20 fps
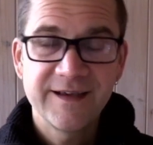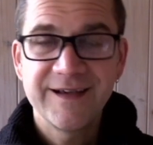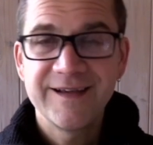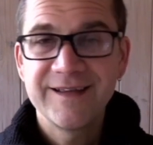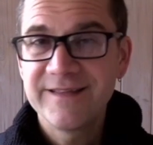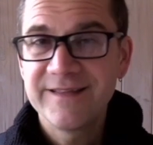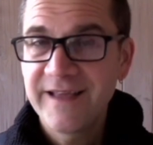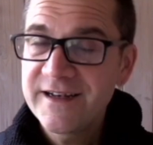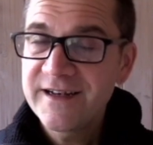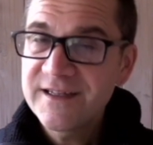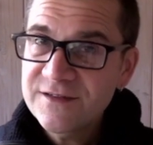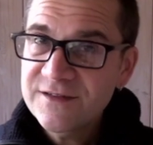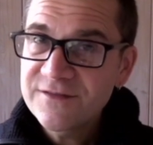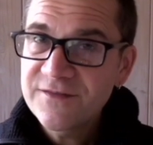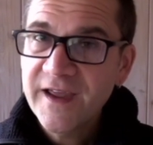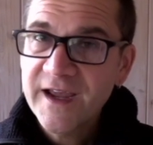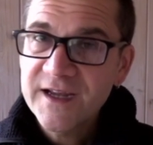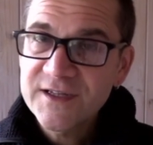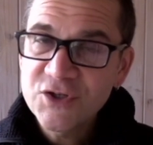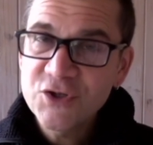and that is in
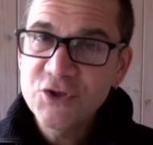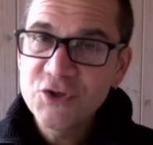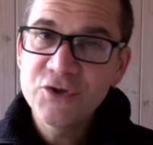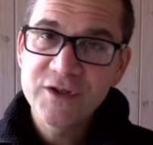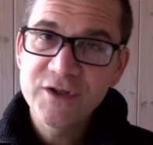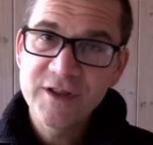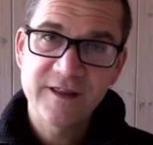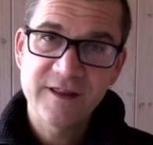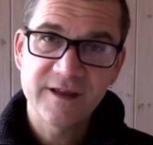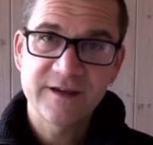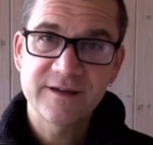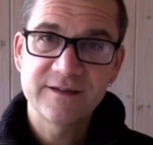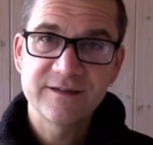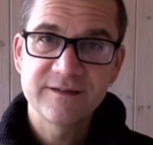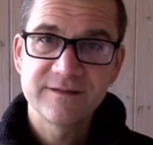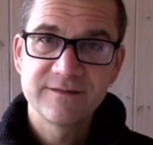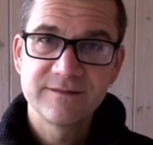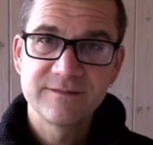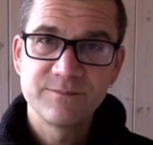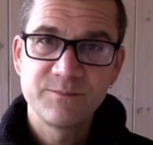fact a good thing
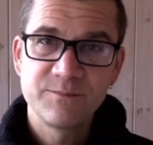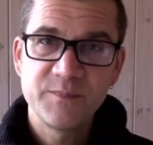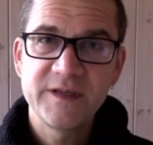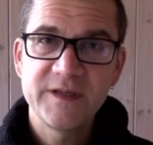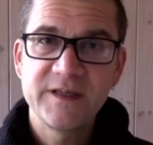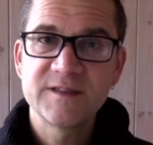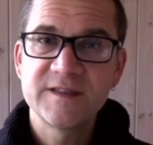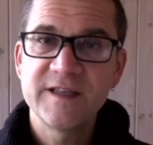because